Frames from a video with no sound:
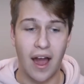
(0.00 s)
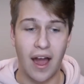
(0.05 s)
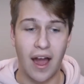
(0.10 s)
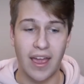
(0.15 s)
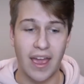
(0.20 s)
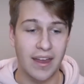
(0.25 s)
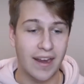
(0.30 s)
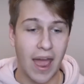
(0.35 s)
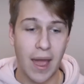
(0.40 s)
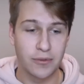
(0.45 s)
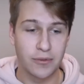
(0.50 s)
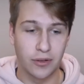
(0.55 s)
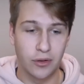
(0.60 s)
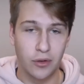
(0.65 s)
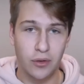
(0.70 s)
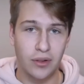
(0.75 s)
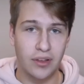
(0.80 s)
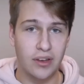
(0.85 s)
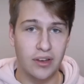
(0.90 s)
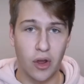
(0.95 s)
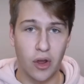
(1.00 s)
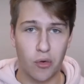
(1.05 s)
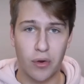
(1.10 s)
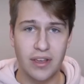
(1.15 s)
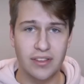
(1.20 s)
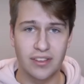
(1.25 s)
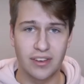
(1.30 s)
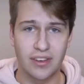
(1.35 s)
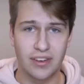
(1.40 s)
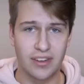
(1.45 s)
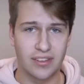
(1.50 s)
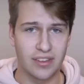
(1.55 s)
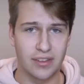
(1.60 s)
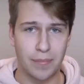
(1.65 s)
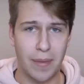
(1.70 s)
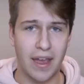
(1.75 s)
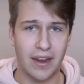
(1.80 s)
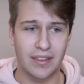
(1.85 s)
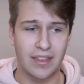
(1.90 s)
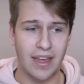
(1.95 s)
I had absolutely no reason to
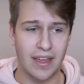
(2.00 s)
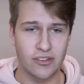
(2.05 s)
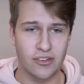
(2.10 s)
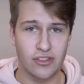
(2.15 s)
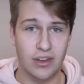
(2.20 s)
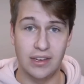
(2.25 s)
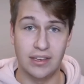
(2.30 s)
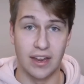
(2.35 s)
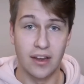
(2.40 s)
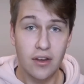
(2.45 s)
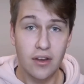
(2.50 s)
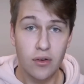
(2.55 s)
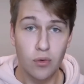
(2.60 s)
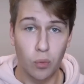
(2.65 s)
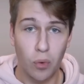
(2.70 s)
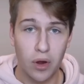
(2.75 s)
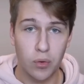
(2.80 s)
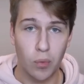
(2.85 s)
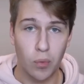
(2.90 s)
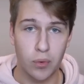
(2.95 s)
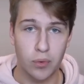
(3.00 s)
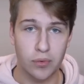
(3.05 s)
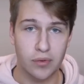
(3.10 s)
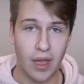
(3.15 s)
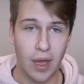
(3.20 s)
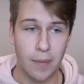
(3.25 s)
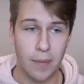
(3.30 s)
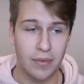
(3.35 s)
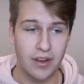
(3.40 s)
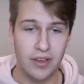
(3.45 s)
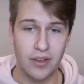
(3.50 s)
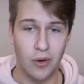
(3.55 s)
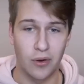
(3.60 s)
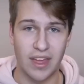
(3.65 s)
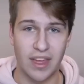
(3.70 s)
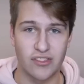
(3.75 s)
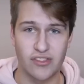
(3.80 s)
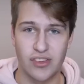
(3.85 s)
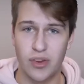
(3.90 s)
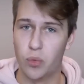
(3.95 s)
suspect that she didn't want what was happening
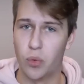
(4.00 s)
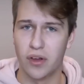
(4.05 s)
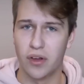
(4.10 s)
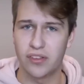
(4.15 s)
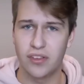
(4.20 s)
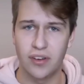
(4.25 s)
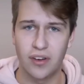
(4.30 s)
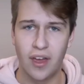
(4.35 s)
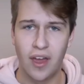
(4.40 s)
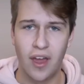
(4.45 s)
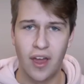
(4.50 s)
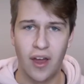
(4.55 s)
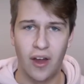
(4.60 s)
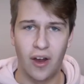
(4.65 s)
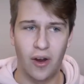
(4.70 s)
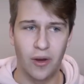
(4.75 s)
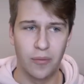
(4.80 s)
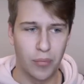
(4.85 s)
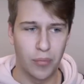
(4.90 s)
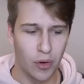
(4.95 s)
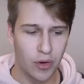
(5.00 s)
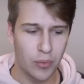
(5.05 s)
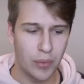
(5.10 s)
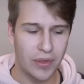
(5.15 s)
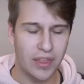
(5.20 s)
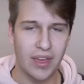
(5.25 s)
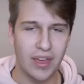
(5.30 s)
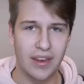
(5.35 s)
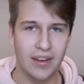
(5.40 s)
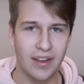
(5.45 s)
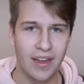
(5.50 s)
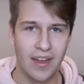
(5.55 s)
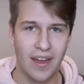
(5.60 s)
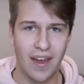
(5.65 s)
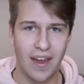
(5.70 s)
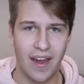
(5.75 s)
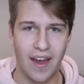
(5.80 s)
or that she wasn't on board with it.